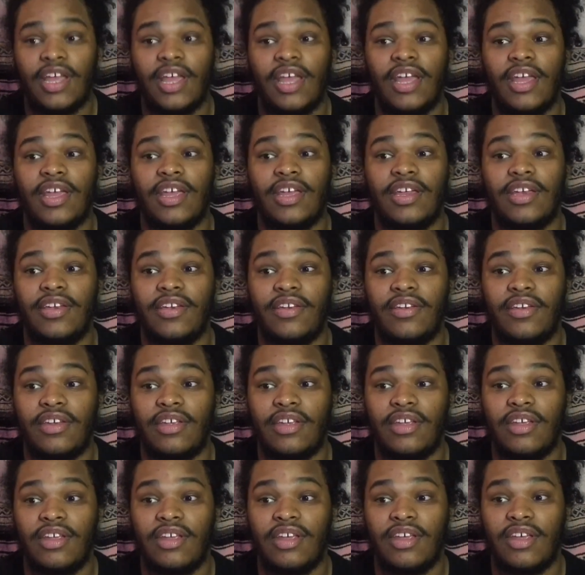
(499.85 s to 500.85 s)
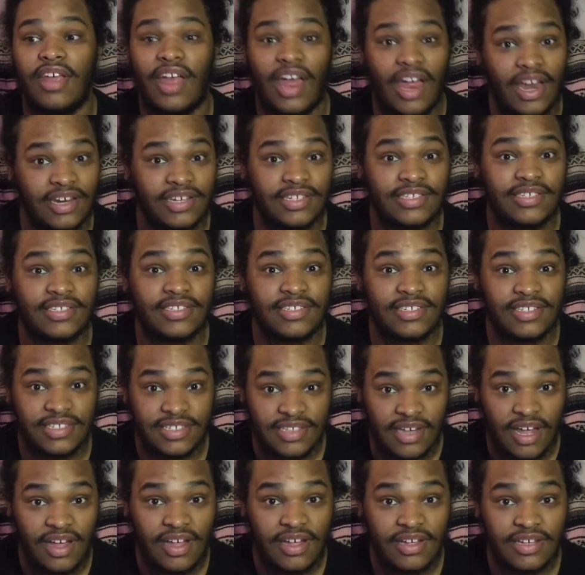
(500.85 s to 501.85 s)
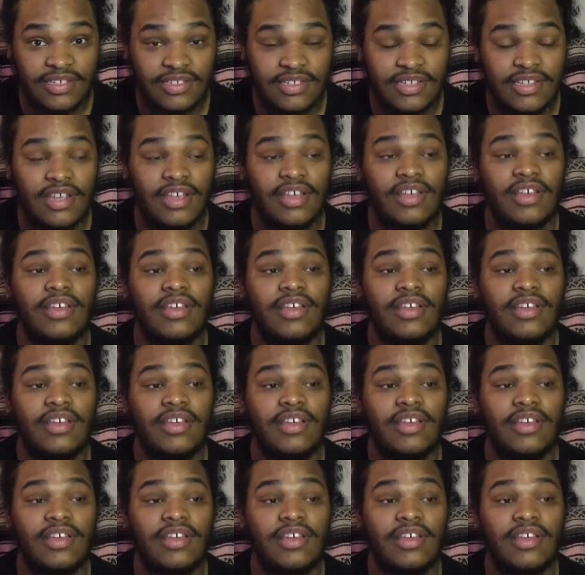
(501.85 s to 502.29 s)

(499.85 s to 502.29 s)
And it honestly sucks.